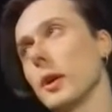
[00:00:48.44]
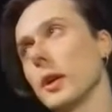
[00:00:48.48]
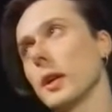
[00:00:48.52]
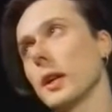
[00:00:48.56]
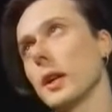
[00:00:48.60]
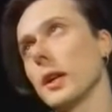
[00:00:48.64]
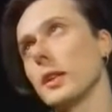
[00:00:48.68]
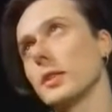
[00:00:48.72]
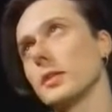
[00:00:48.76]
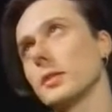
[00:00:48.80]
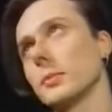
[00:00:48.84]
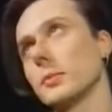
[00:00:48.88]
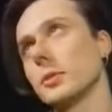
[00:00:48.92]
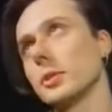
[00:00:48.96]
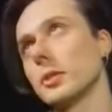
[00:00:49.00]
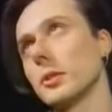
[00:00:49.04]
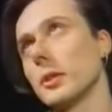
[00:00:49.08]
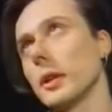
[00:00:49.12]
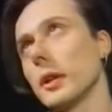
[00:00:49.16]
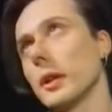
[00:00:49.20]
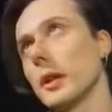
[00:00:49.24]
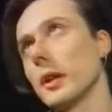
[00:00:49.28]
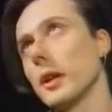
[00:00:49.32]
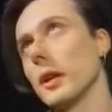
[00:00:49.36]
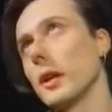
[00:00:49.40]
accustomed
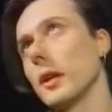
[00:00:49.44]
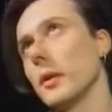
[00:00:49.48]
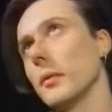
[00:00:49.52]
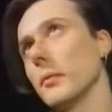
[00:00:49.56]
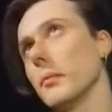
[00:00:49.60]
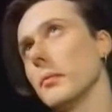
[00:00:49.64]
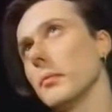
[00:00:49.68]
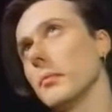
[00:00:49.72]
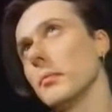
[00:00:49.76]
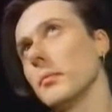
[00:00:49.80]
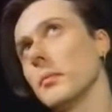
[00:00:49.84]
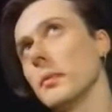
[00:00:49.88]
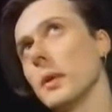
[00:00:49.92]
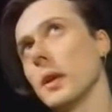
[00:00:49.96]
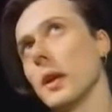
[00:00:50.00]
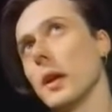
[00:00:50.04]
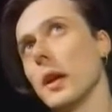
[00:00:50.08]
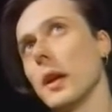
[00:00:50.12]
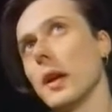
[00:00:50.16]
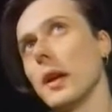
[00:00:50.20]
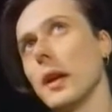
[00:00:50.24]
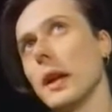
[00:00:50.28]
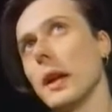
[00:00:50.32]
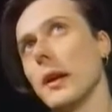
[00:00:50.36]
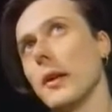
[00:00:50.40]
to it, and
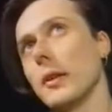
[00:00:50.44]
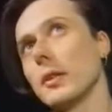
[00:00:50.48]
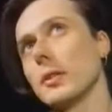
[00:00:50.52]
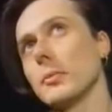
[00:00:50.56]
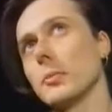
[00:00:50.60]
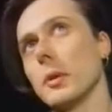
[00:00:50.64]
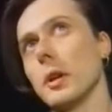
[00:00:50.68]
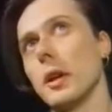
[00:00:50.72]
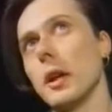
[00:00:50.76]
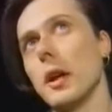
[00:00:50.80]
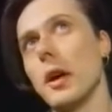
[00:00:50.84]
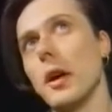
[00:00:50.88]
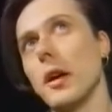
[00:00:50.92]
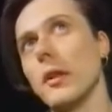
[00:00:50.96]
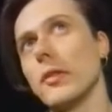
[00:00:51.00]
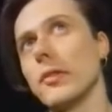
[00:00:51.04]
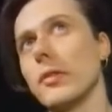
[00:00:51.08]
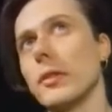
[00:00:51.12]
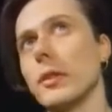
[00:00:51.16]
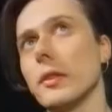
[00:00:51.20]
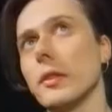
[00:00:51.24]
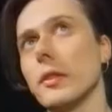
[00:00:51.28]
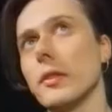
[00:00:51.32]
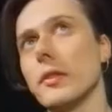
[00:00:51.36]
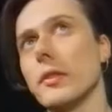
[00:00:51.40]
now it's my
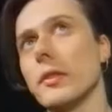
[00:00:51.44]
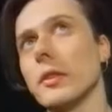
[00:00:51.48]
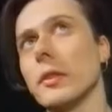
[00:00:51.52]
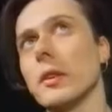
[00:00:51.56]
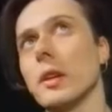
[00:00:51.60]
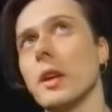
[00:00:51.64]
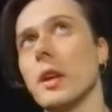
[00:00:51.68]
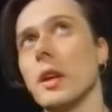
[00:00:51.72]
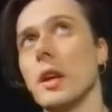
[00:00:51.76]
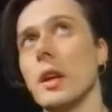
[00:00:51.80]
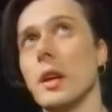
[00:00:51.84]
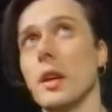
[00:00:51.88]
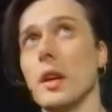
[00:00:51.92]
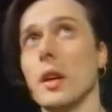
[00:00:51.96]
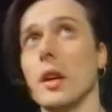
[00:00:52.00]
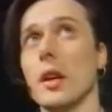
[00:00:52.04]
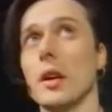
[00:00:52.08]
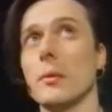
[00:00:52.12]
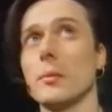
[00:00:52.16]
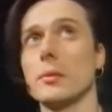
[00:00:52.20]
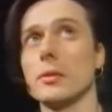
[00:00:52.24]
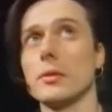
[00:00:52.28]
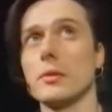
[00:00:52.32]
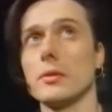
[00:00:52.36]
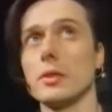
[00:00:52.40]
life, and
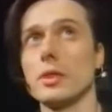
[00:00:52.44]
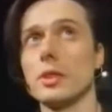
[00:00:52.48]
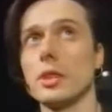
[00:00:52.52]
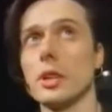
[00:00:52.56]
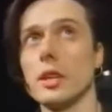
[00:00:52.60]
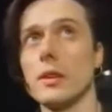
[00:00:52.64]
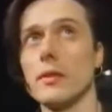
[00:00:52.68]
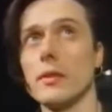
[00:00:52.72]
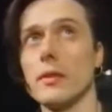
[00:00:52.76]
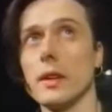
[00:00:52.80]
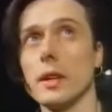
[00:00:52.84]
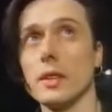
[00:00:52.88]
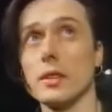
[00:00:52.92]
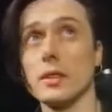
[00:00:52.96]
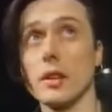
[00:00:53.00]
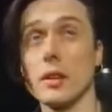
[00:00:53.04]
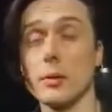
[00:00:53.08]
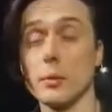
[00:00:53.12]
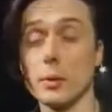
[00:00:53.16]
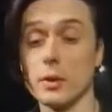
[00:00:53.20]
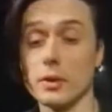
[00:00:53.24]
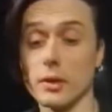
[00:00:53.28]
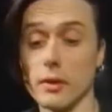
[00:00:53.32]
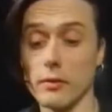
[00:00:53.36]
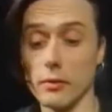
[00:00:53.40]
I'm sort of achieving things
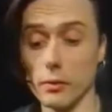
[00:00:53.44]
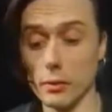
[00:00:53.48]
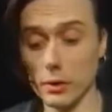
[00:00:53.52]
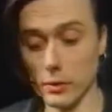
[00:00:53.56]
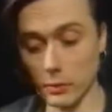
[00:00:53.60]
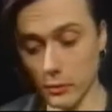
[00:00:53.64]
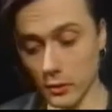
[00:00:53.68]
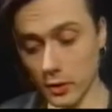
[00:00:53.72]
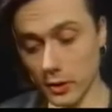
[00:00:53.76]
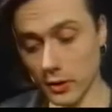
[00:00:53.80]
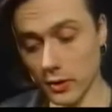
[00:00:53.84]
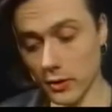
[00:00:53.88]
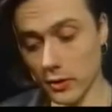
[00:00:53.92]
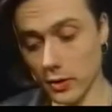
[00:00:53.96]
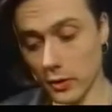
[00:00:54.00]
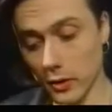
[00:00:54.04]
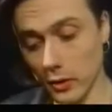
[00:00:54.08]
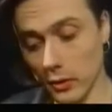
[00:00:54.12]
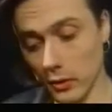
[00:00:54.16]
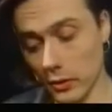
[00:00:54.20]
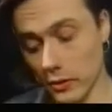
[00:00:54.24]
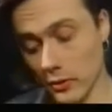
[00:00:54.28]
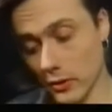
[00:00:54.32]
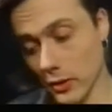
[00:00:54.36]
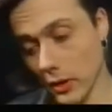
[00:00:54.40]
which I've always wanted to
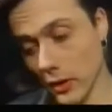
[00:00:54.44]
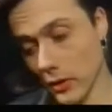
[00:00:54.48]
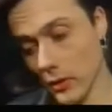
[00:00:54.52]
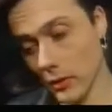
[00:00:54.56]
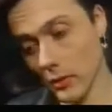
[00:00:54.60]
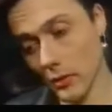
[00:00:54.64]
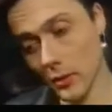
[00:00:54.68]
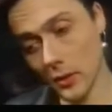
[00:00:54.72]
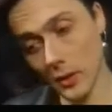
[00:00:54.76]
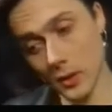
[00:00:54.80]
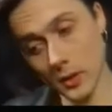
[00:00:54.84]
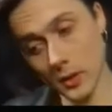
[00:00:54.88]
do. So